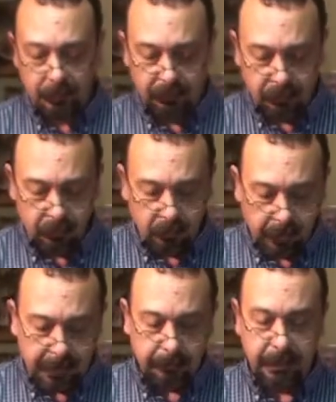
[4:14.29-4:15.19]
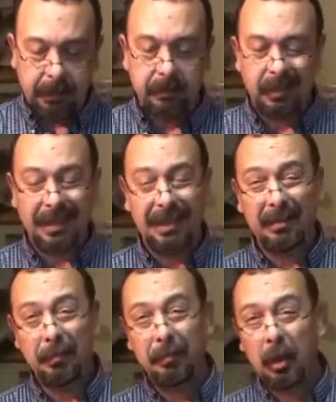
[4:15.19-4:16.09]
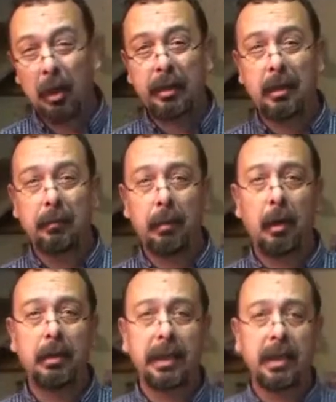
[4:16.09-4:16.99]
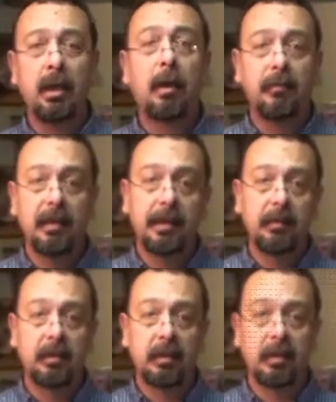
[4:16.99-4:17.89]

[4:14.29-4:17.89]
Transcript: Food grade means that it's not going to impart any off flavors